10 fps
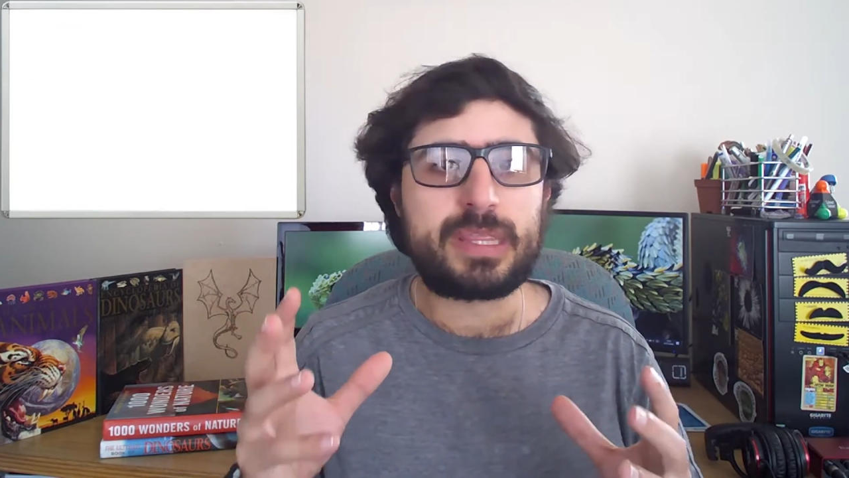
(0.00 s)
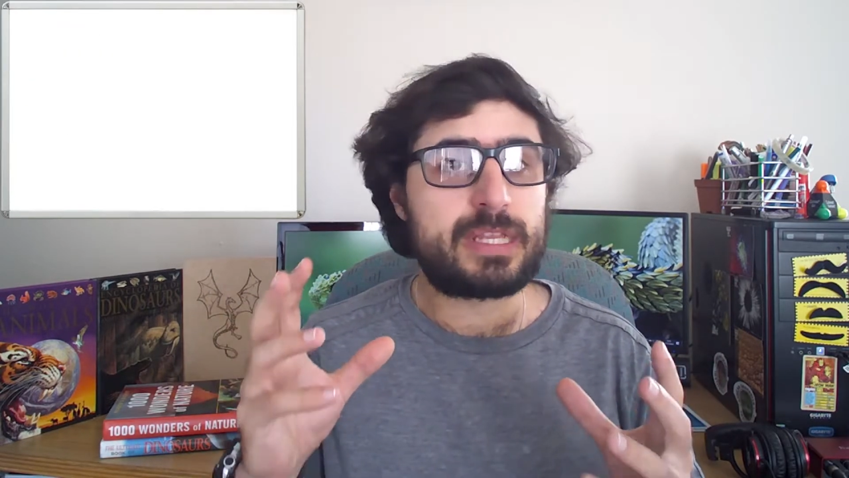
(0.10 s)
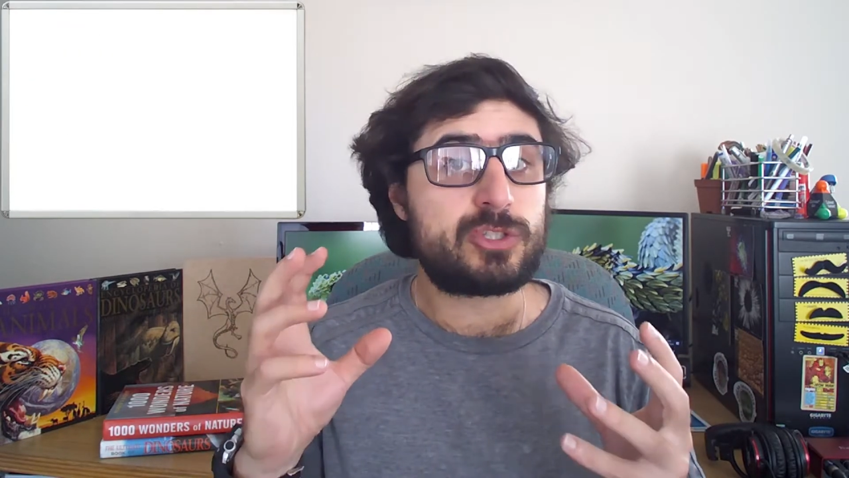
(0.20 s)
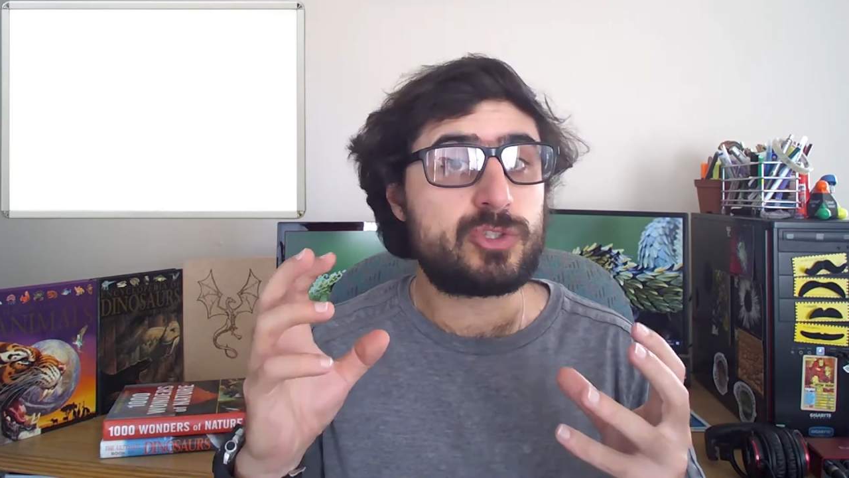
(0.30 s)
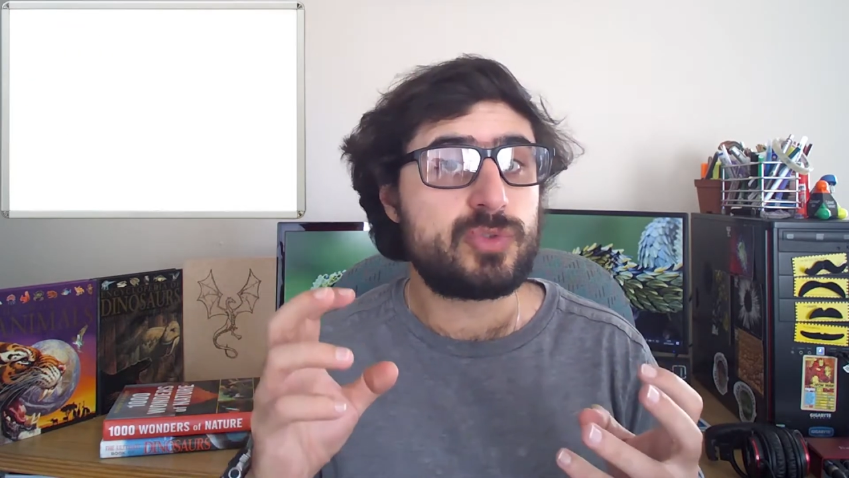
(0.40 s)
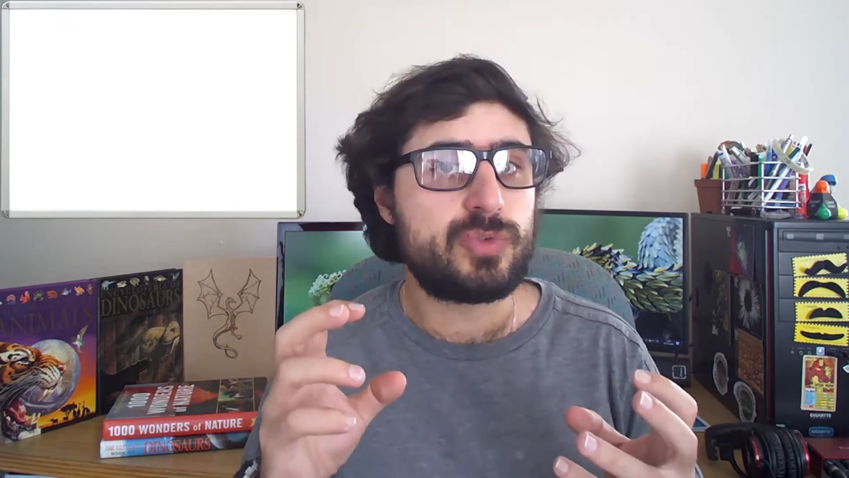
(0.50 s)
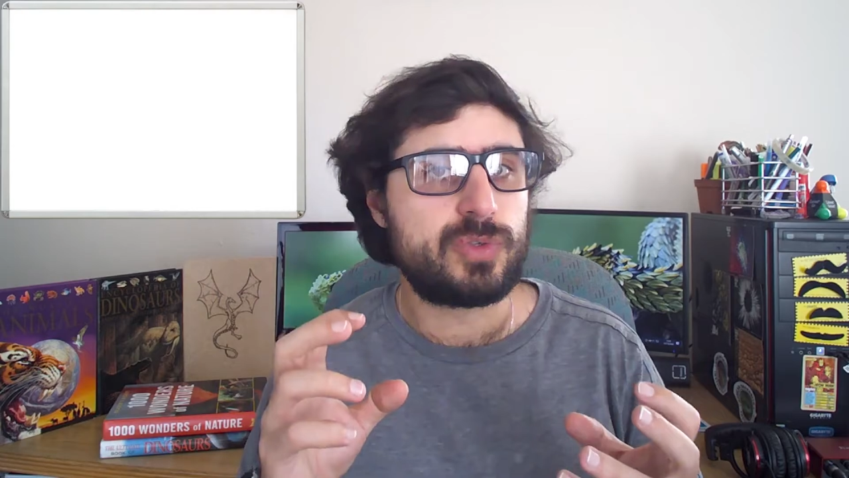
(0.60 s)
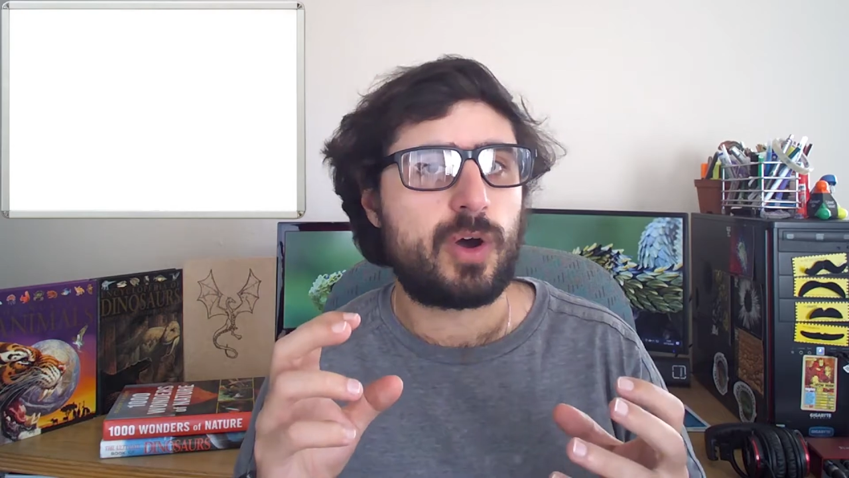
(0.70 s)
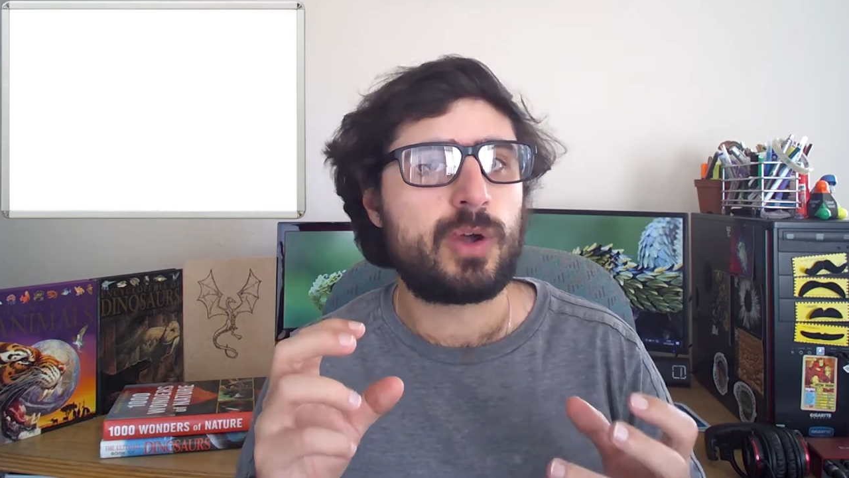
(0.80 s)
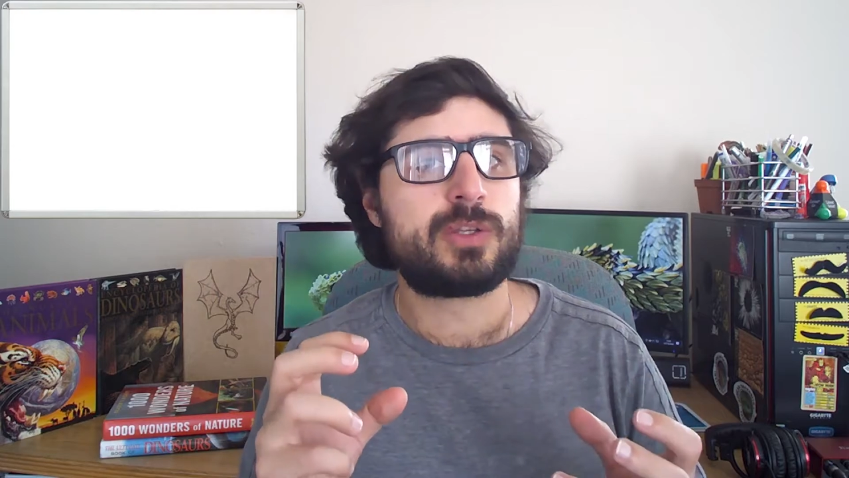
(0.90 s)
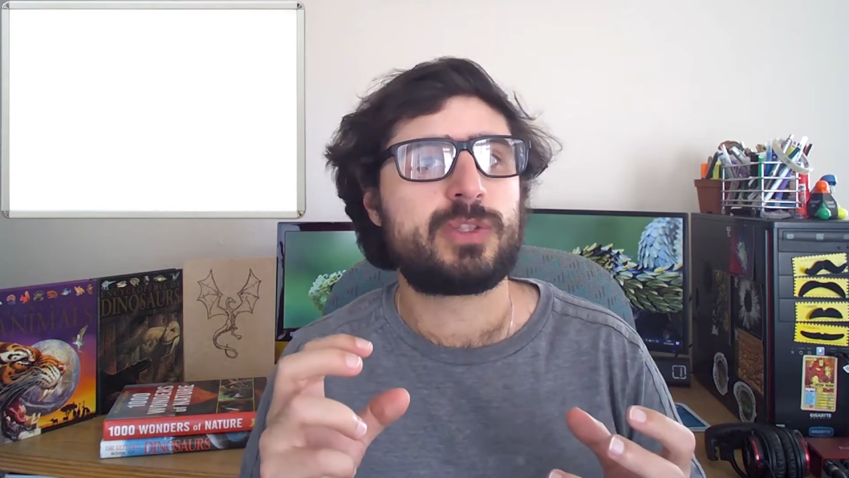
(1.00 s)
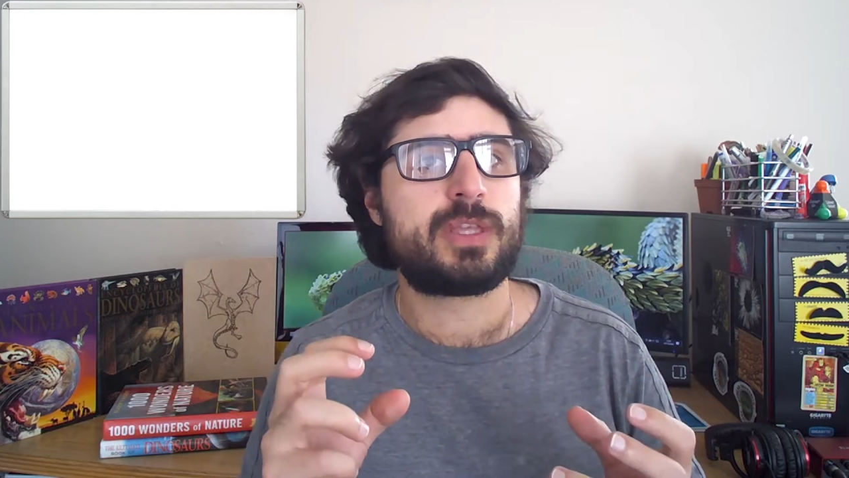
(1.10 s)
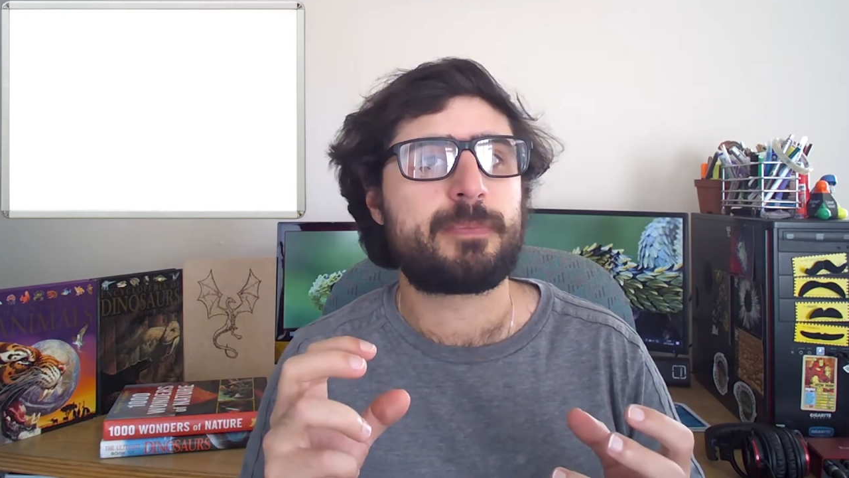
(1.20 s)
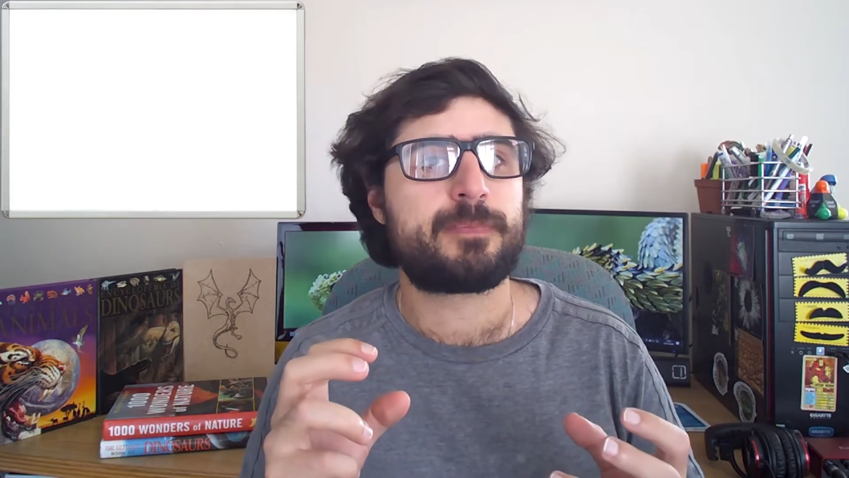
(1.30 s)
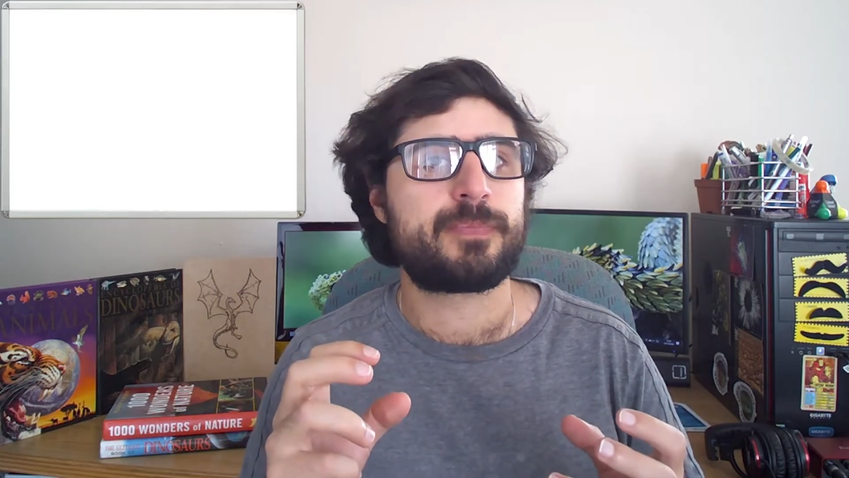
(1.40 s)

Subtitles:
they chew onto them.